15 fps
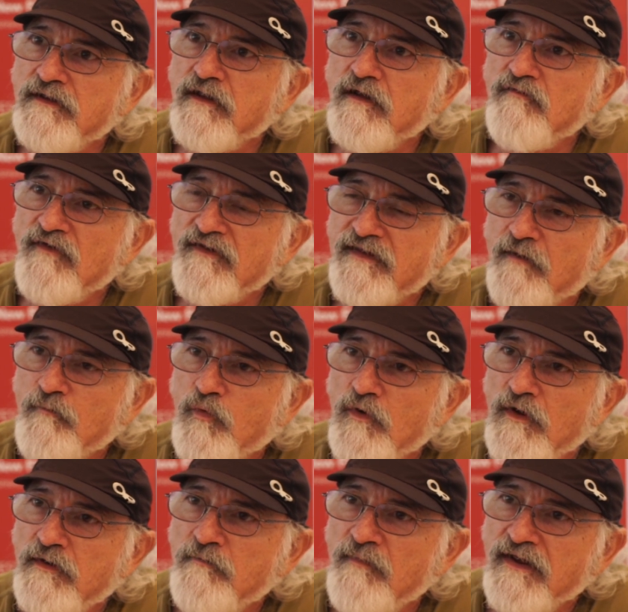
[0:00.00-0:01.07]
in love at that
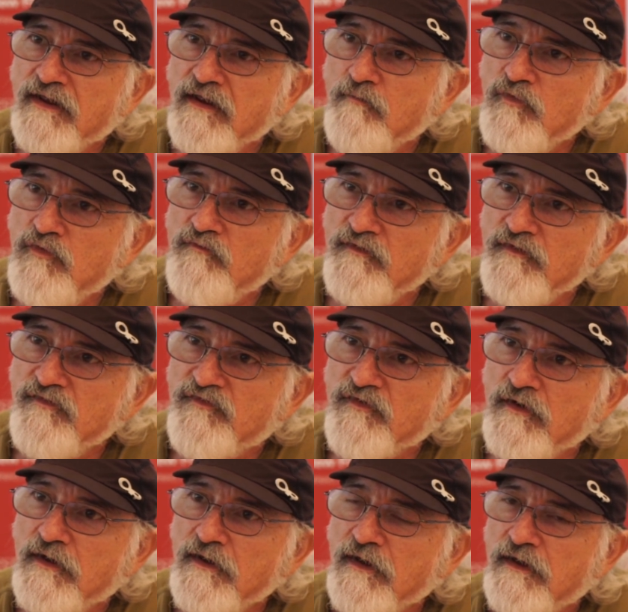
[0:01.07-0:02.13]
point in making movies.
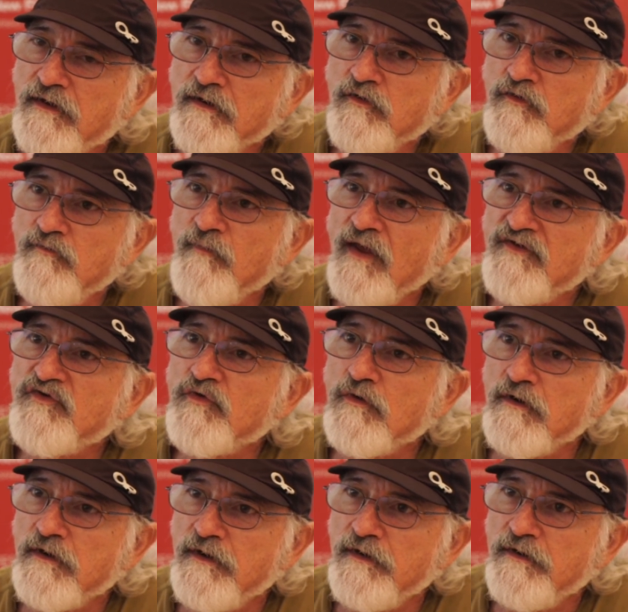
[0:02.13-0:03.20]
I had a good
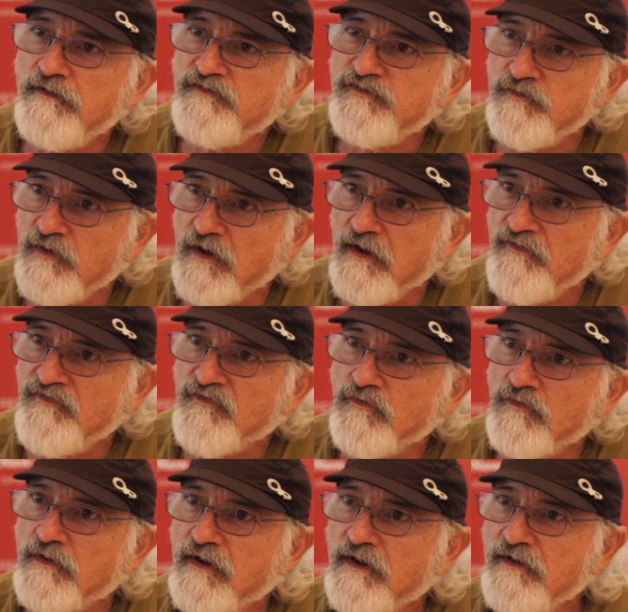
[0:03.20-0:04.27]
mentor in junior high
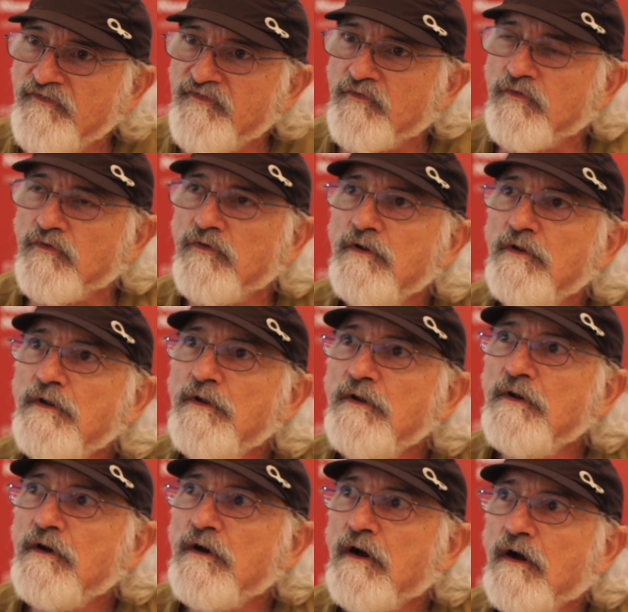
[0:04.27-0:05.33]
school and high school,
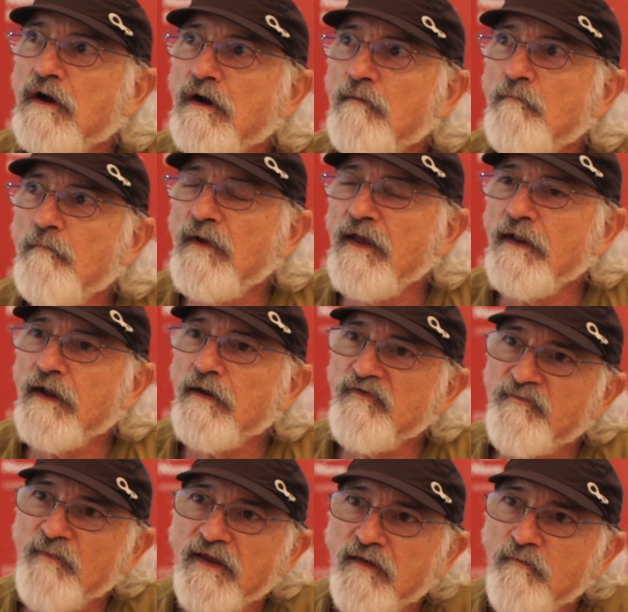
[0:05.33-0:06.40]
and I
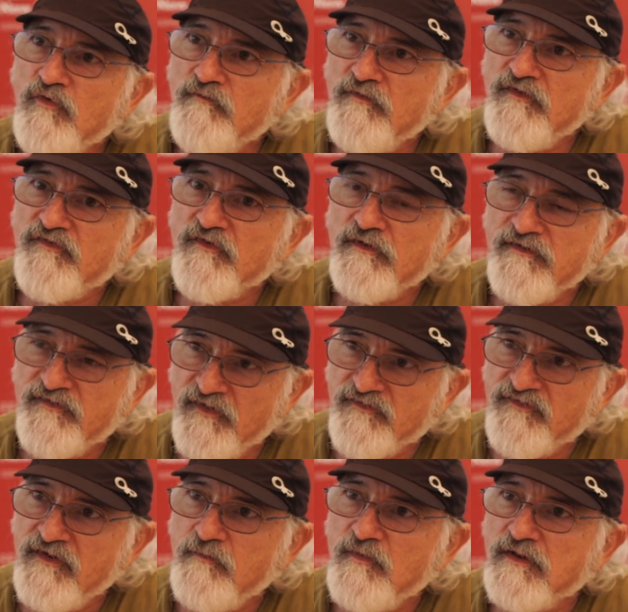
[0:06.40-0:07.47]
was making movies on
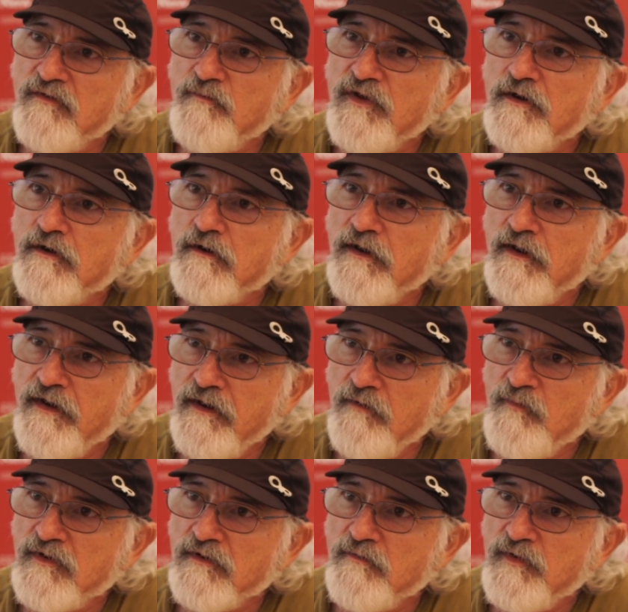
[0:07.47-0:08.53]
16mm and
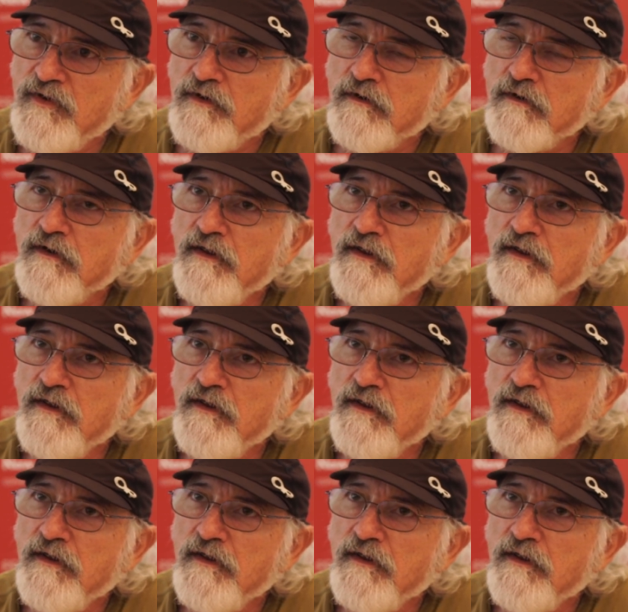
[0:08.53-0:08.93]
8mm,